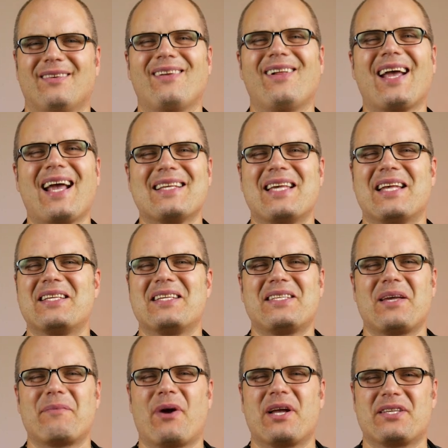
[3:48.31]
So like I said, this
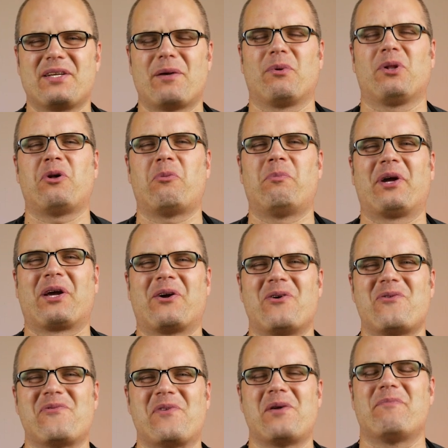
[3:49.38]
thing might seem a little bit
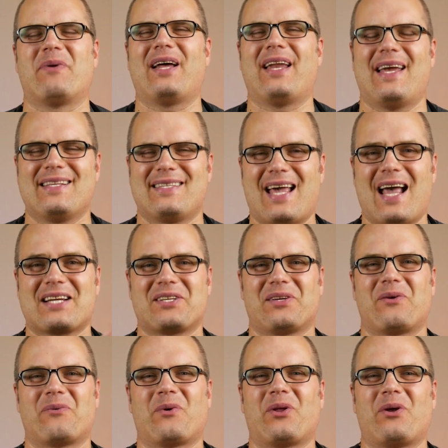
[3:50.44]
goofy, but it's
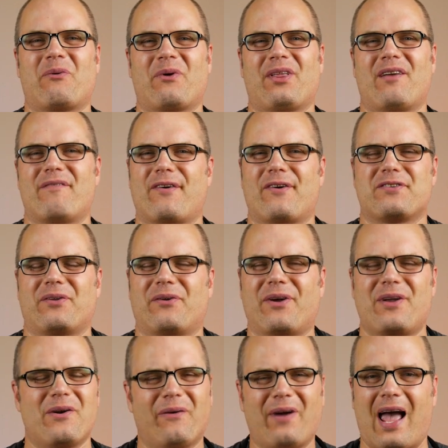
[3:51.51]
actually really, really versatile.
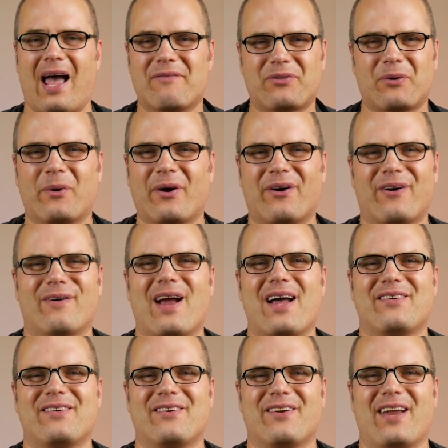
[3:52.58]
You don't have to wear it
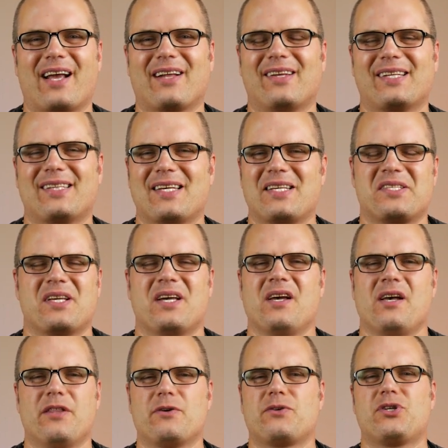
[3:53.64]
around your neck like this.
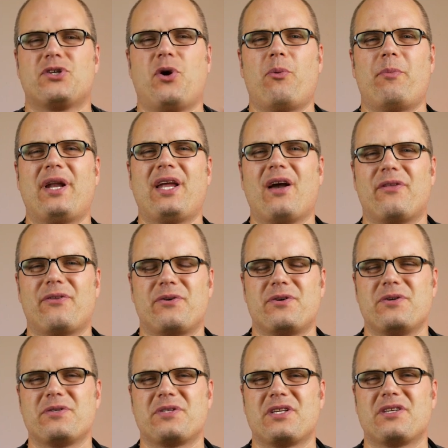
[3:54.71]
There's so many other
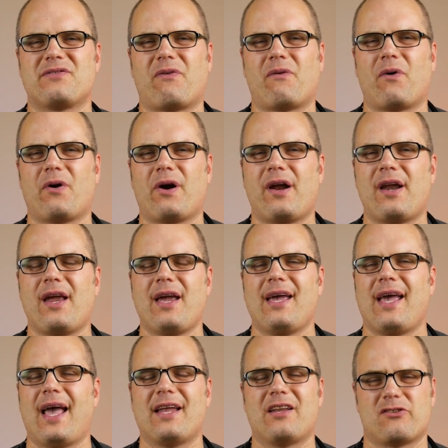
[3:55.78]
uses for it,
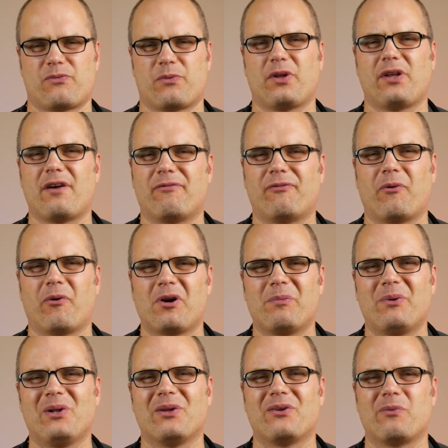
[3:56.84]
and it's really
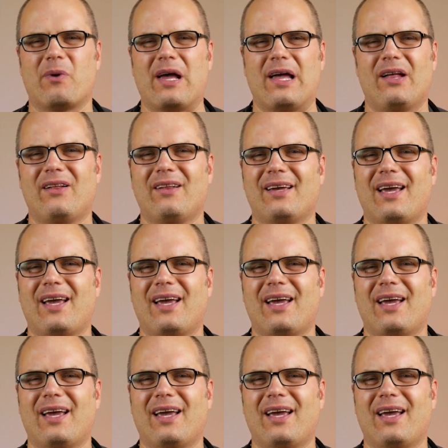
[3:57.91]
affordable as well.